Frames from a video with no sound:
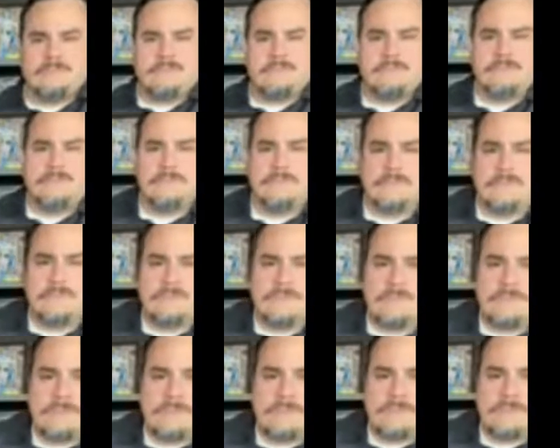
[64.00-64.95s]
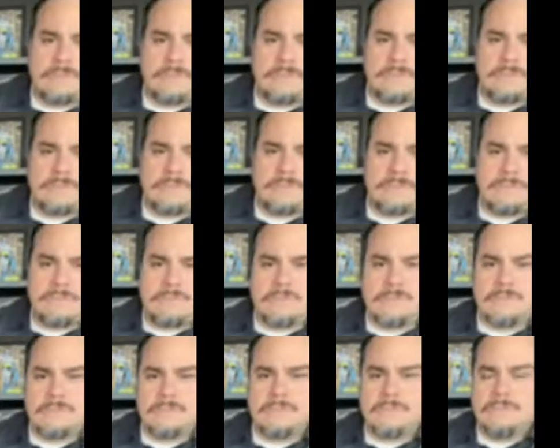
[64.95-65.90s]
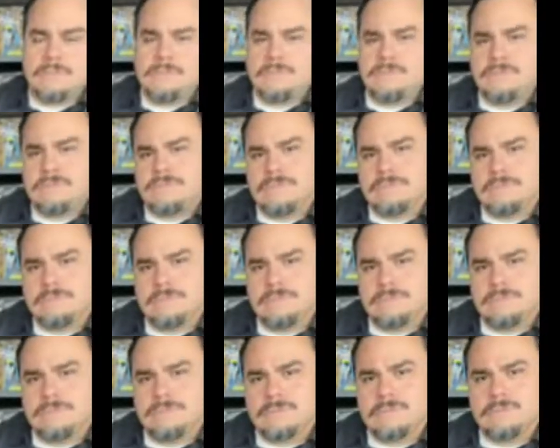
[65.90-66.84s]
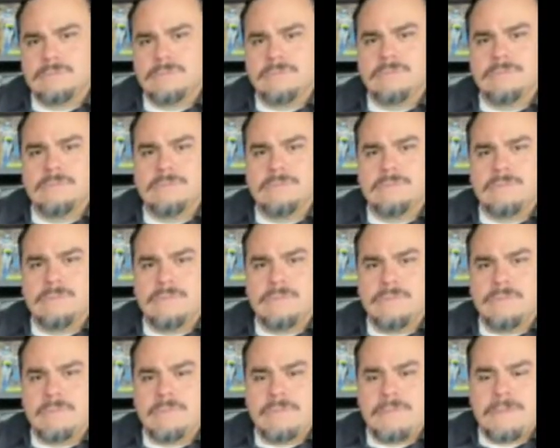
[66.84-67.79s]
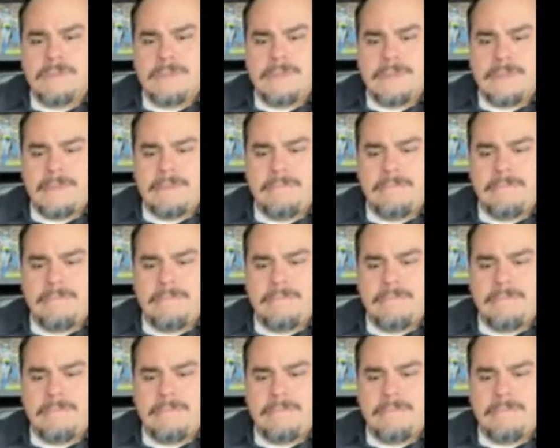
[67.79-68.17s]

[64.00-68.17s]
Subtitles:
(silent)